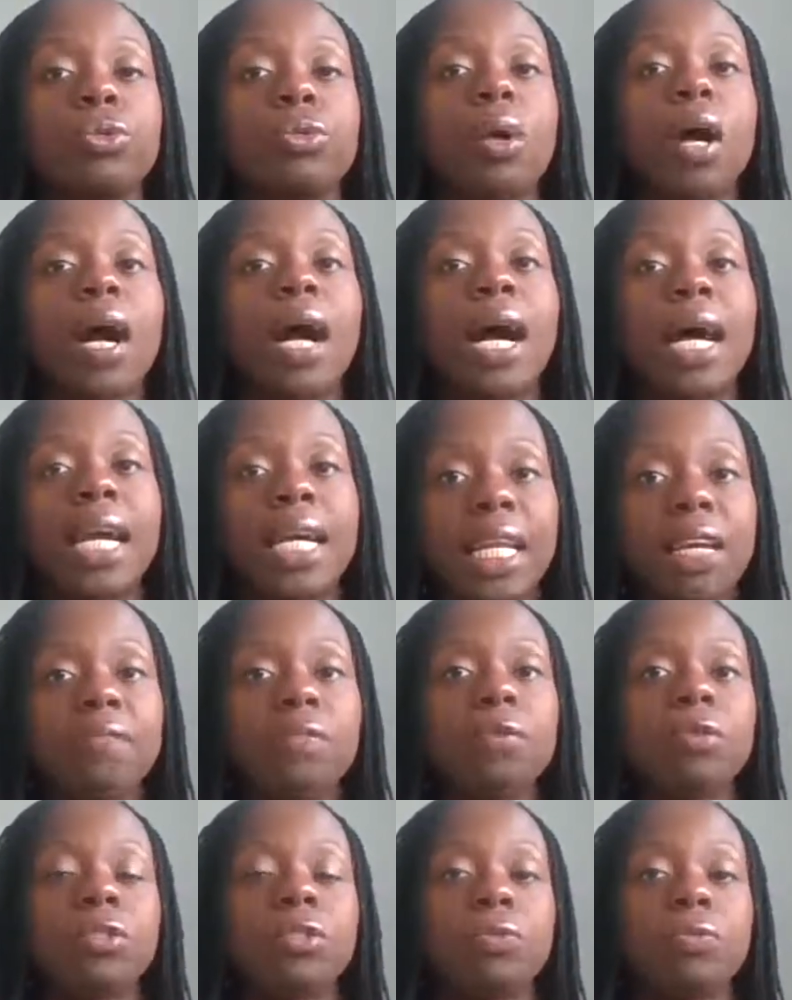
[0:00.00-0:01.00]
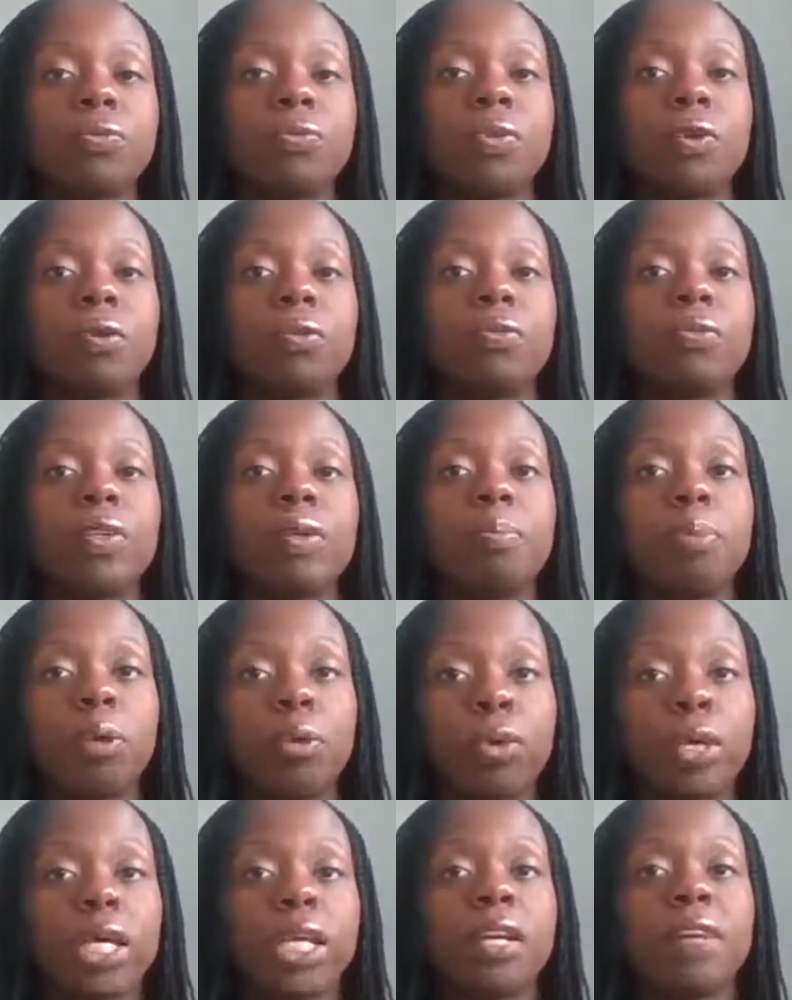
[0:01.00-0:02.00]
high levels of
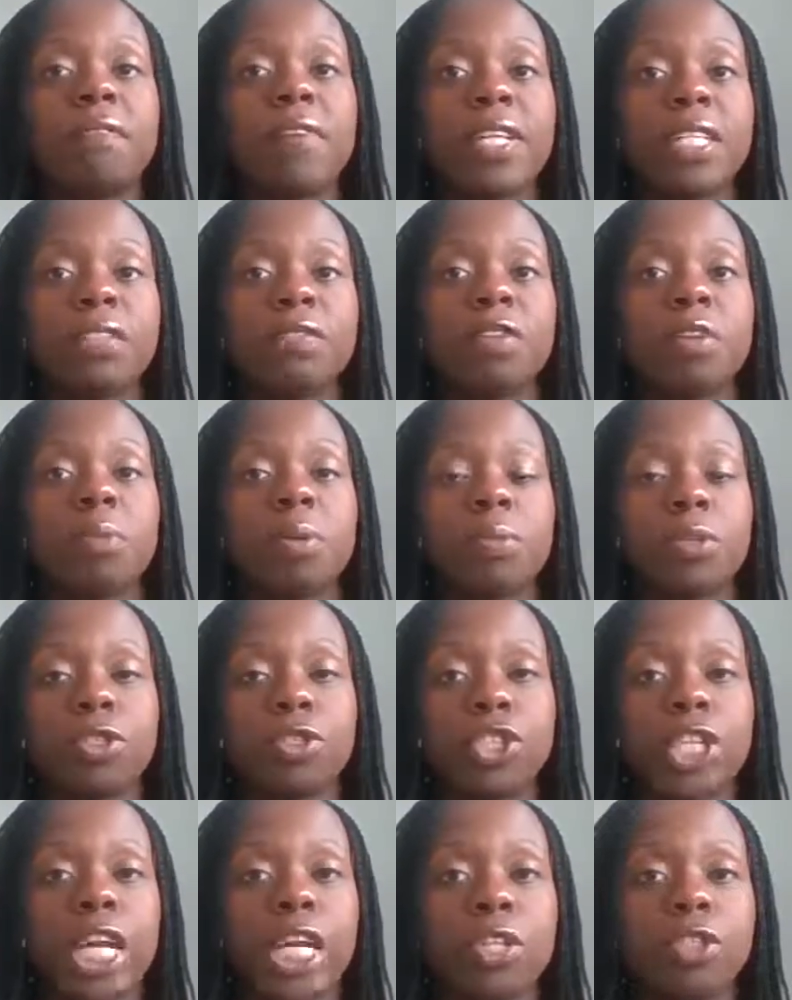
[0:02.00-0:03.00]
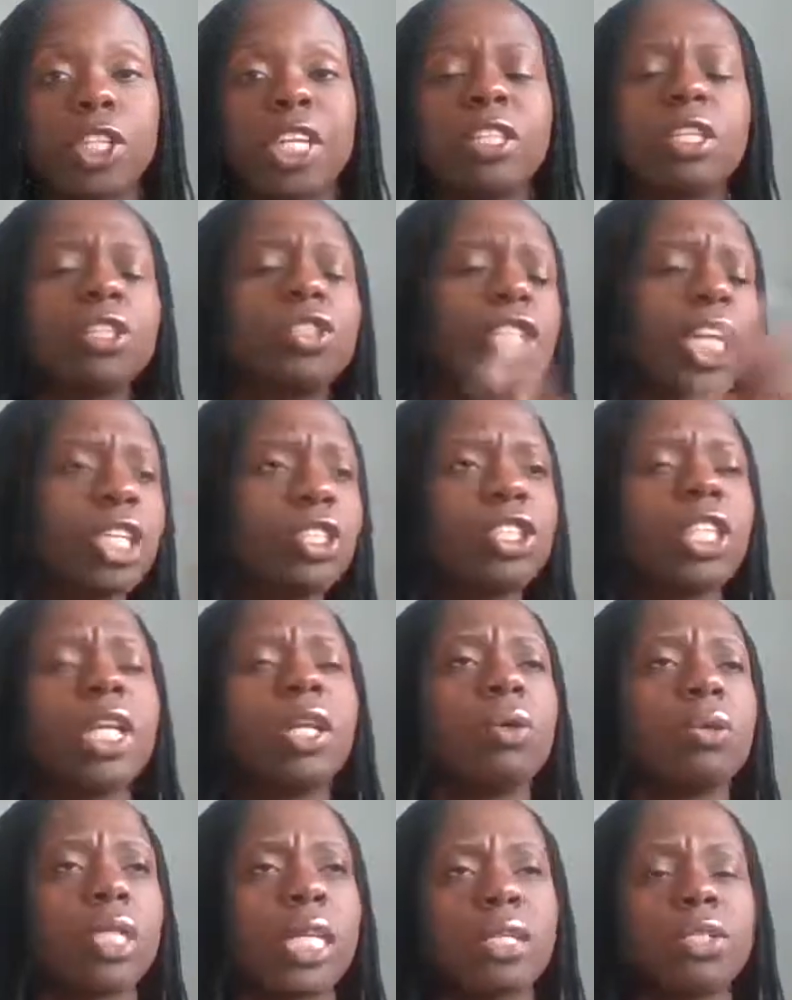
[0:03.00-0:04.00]
employee effective commitment to change. And the change that
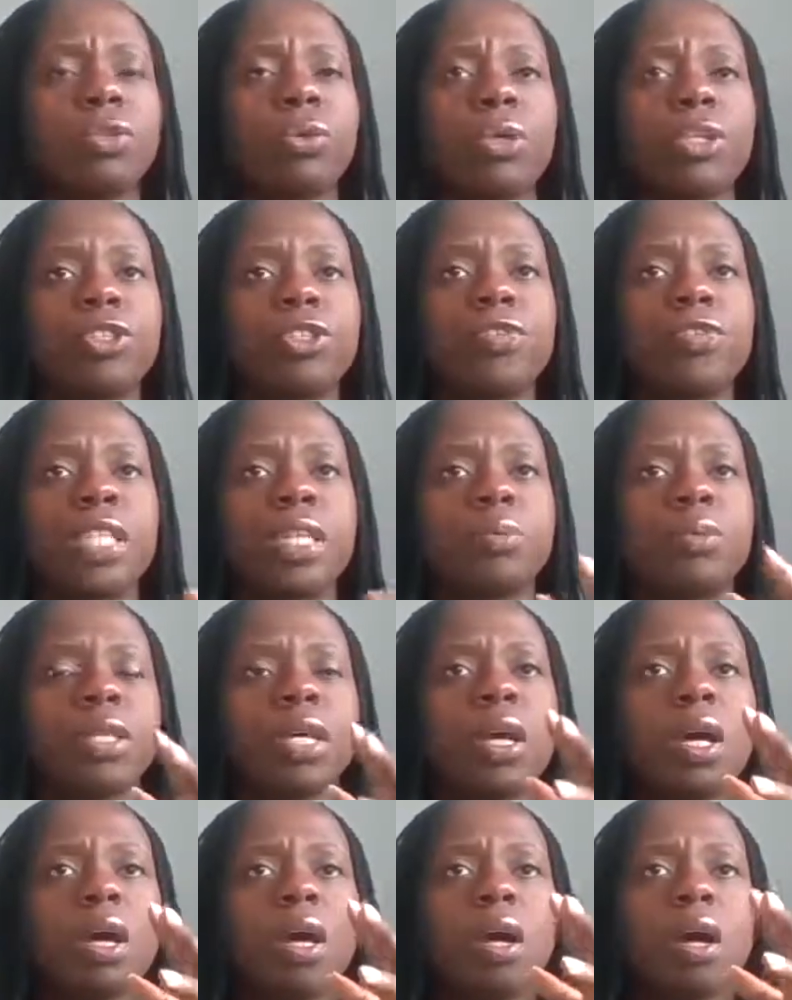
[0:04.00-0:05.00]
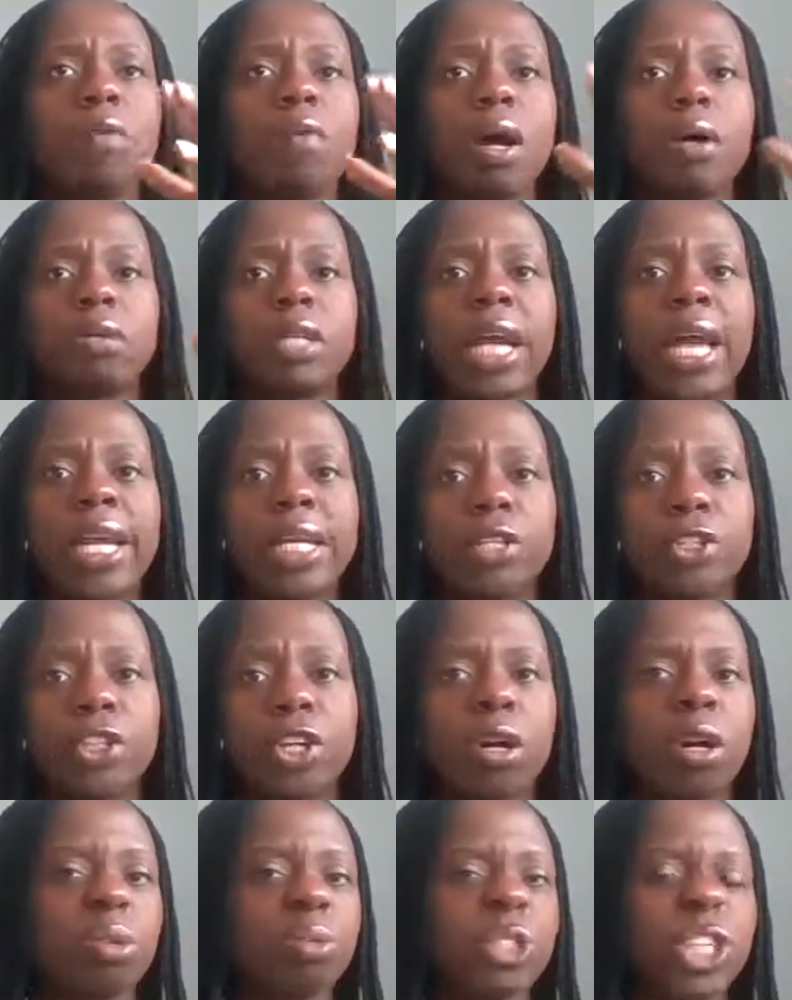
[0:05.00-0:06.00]
they looked at, I should have said, was around
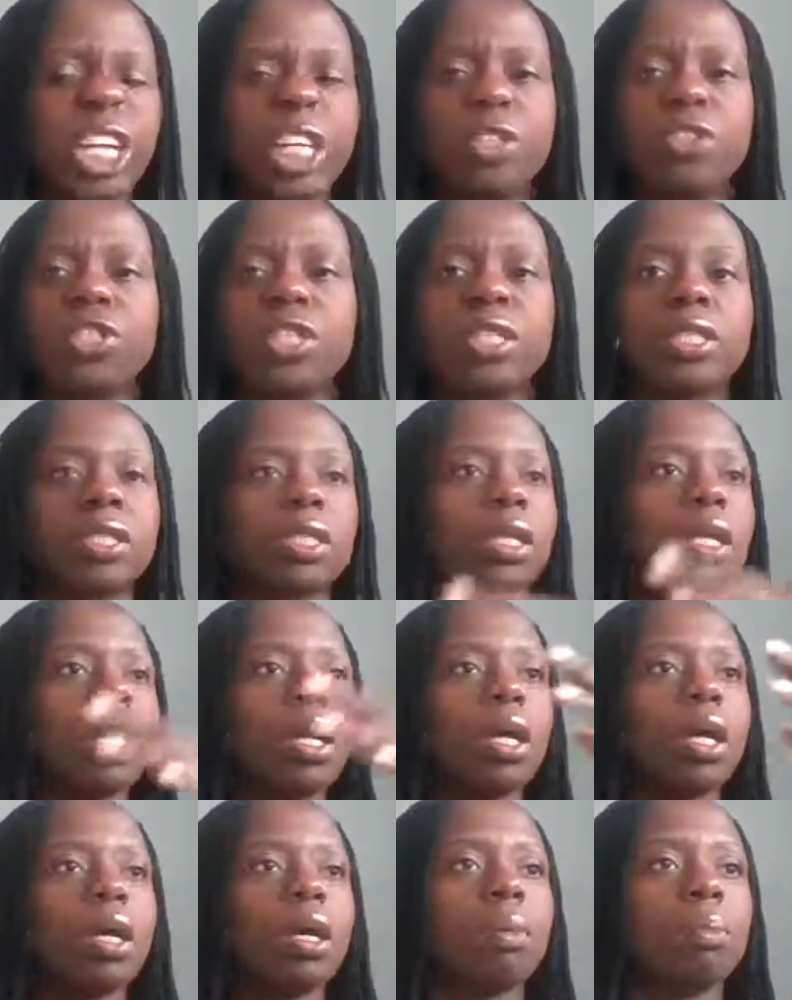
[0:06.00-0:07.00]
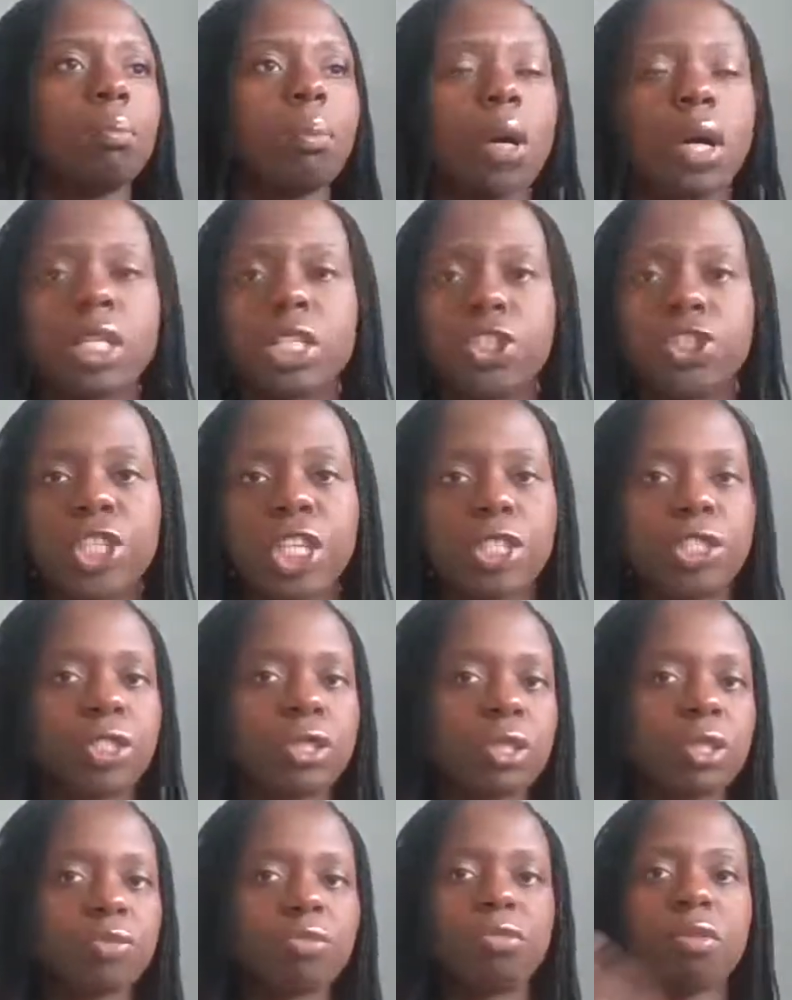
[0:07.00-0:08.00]
HR changes and marketing
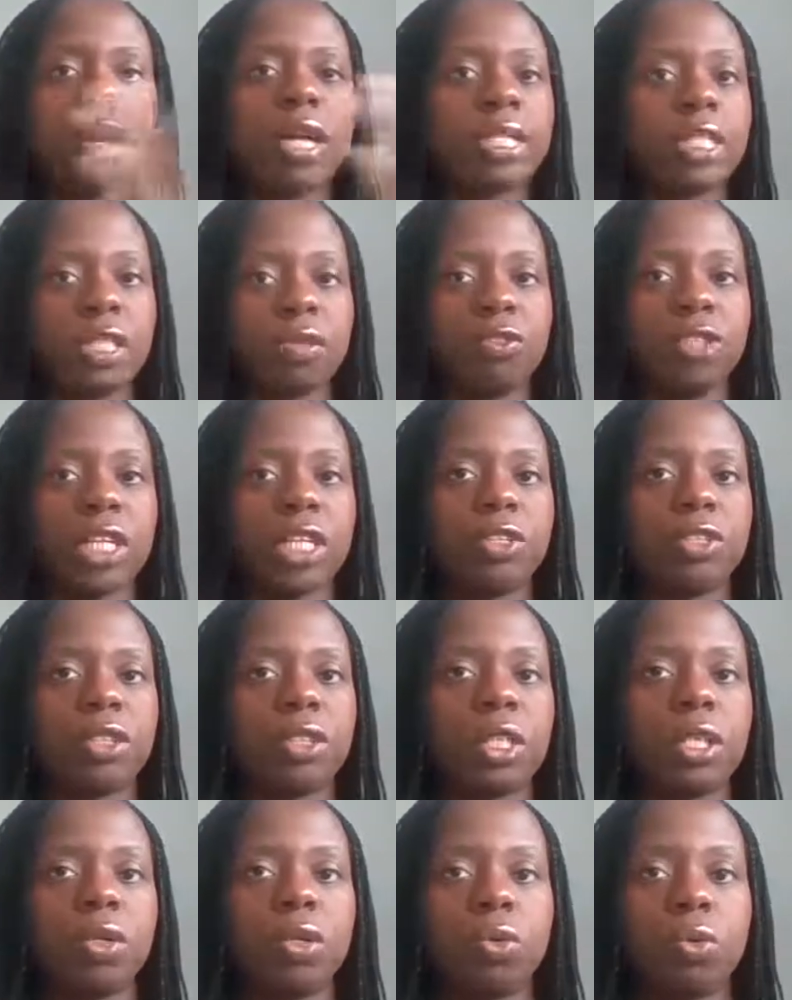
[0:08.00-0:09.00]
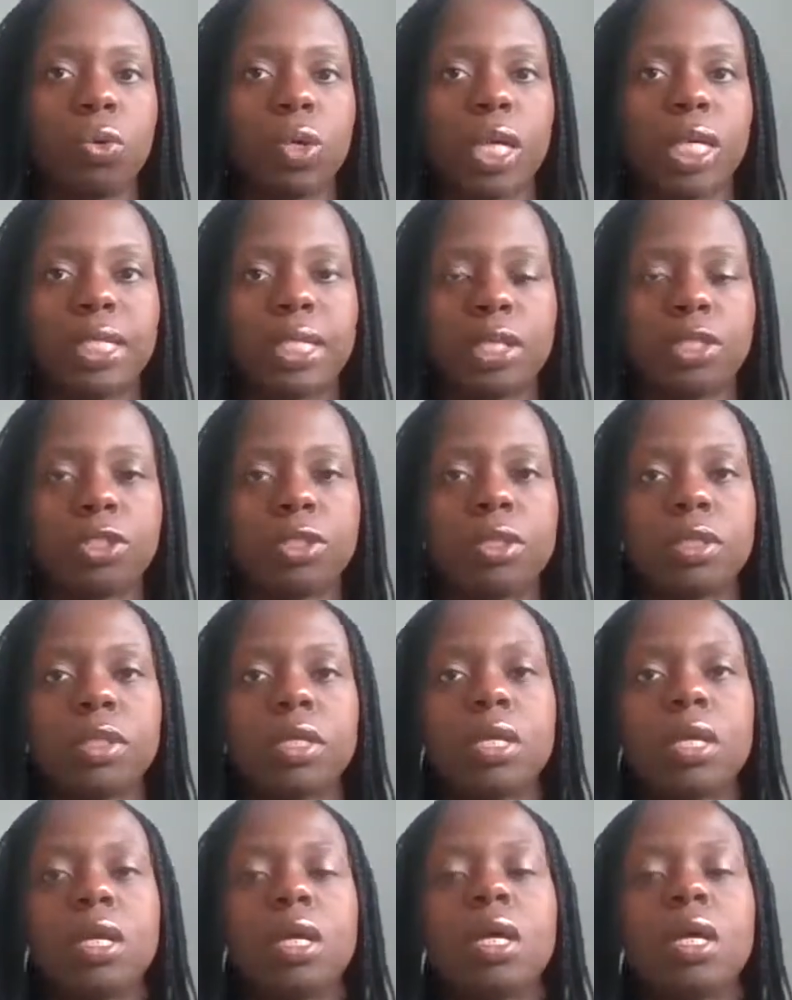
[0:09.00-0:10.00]
changes, a variety of changes in organizations.